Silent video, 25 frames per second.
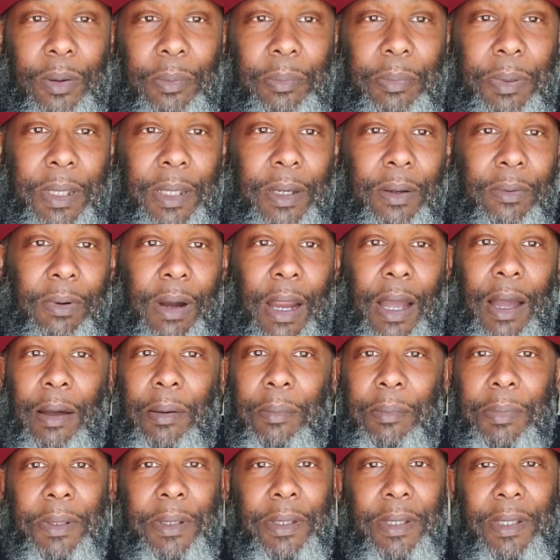to be
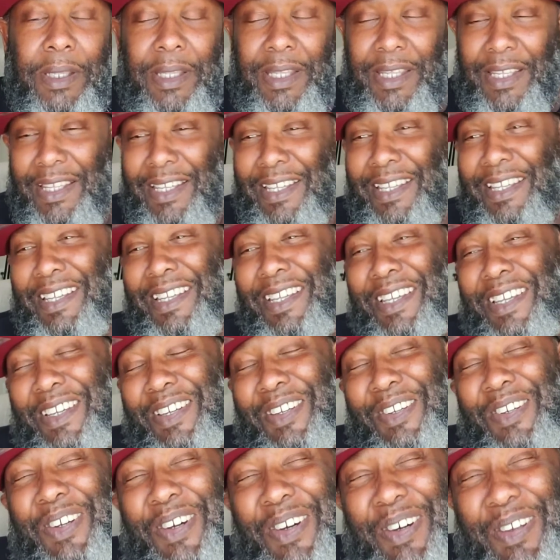around me.
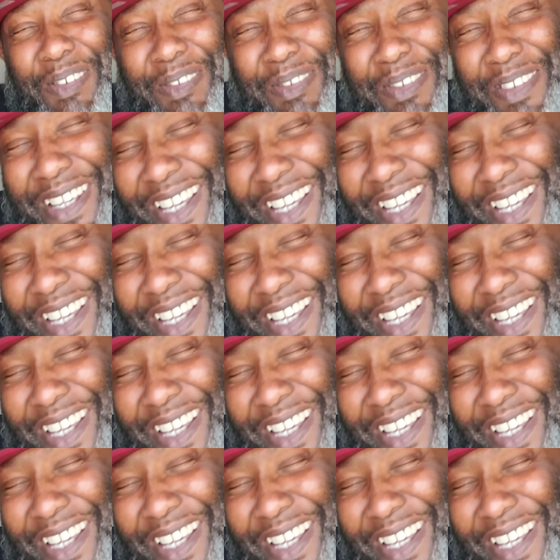You know what I'm